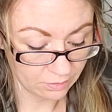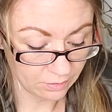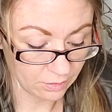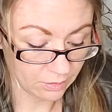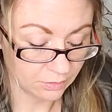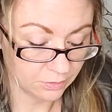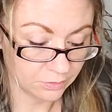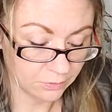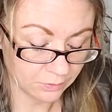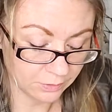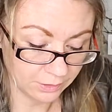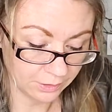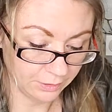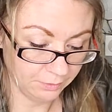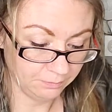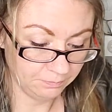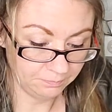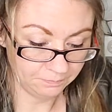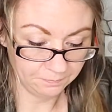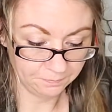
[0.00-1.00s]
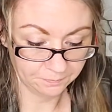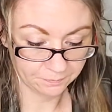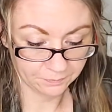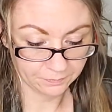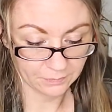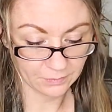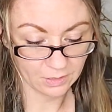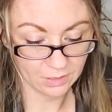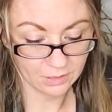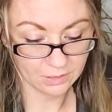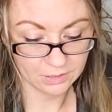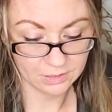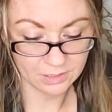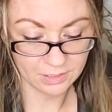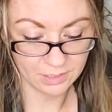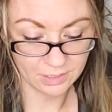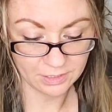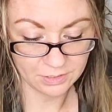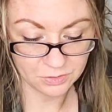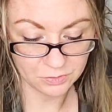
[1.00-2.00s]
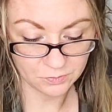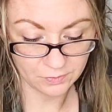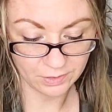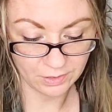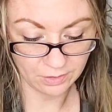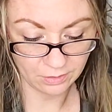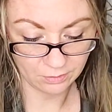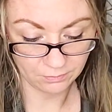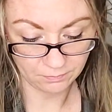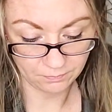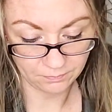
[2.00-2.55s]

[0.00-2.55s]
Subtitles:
adore him. Today's reading.